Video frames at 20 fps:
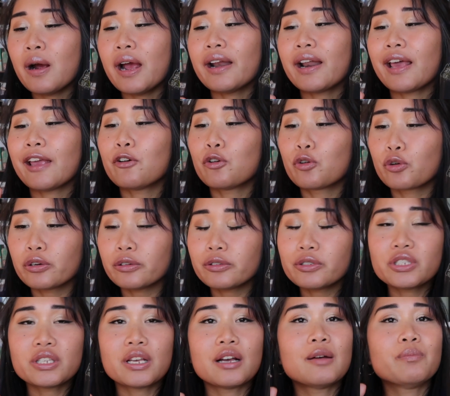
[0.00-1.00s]
and I
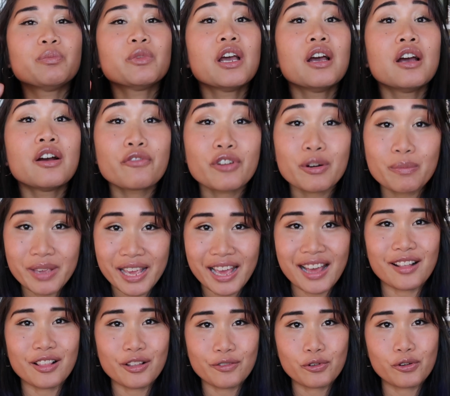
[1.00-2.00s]
ordered some from
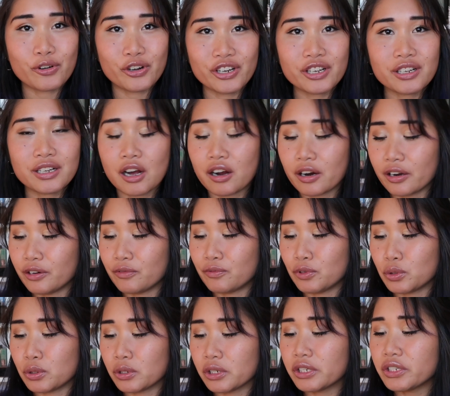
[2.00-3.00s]
California
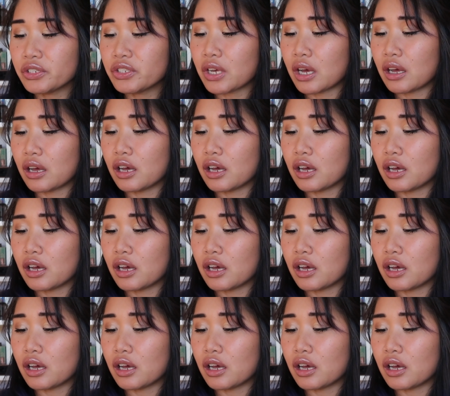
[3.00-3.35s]
Carnivores,